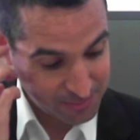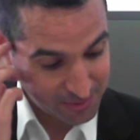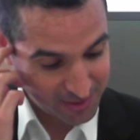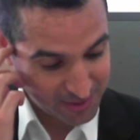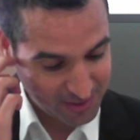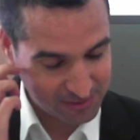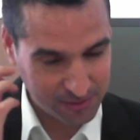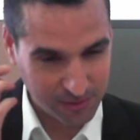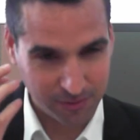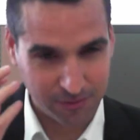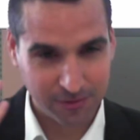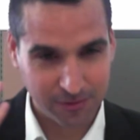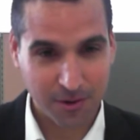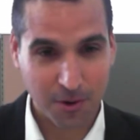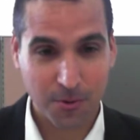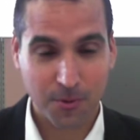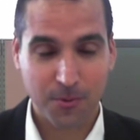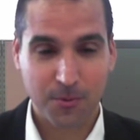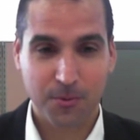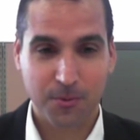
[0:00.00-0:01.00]
Because it's
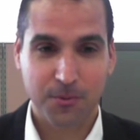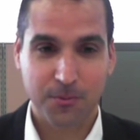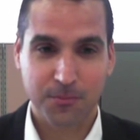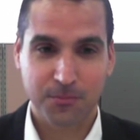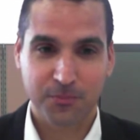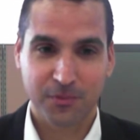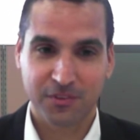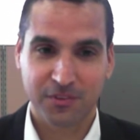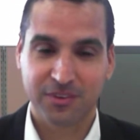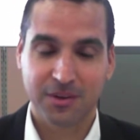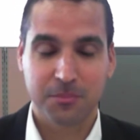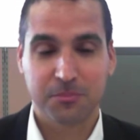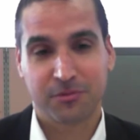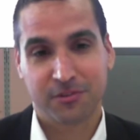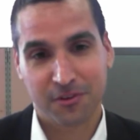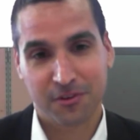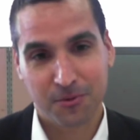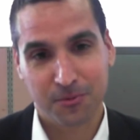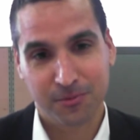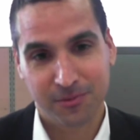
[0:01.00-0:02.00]
so it seems
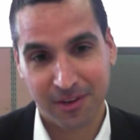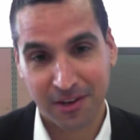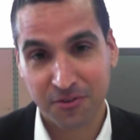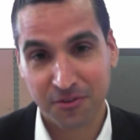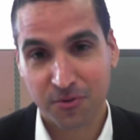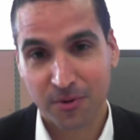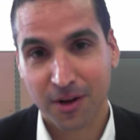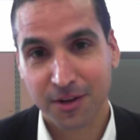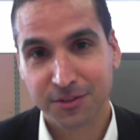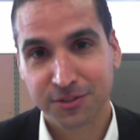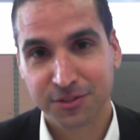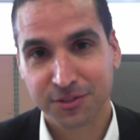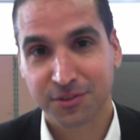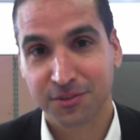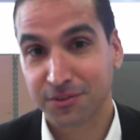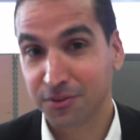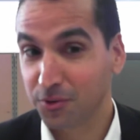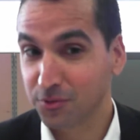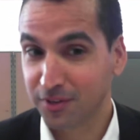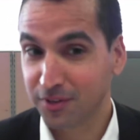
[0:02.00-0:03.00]
so dangerous,
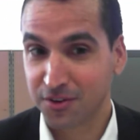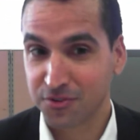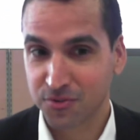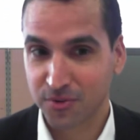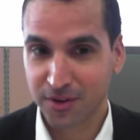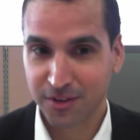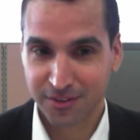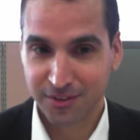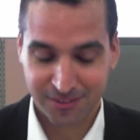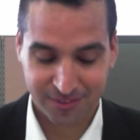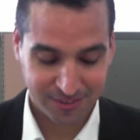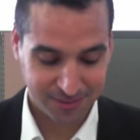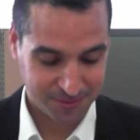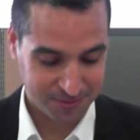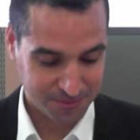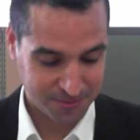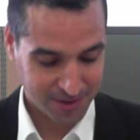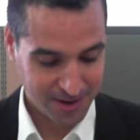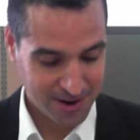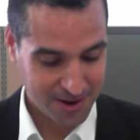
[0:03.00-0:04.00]
so dangerous.
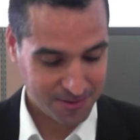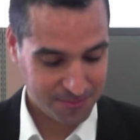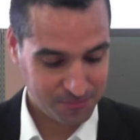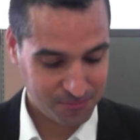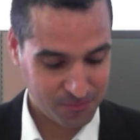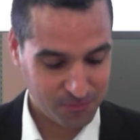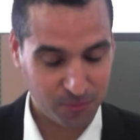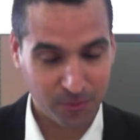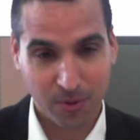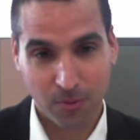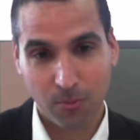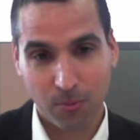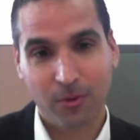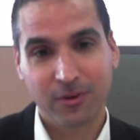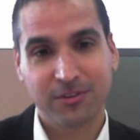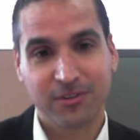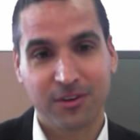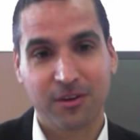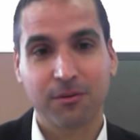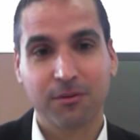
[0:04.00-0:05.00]
Okay, what,
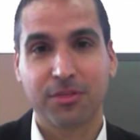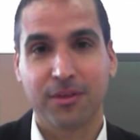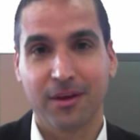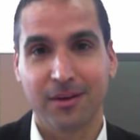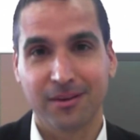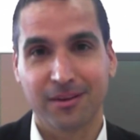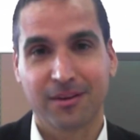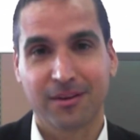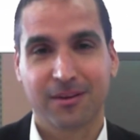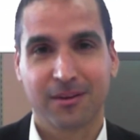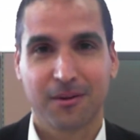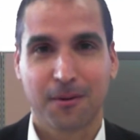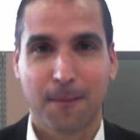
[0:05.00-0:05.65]
what do you think?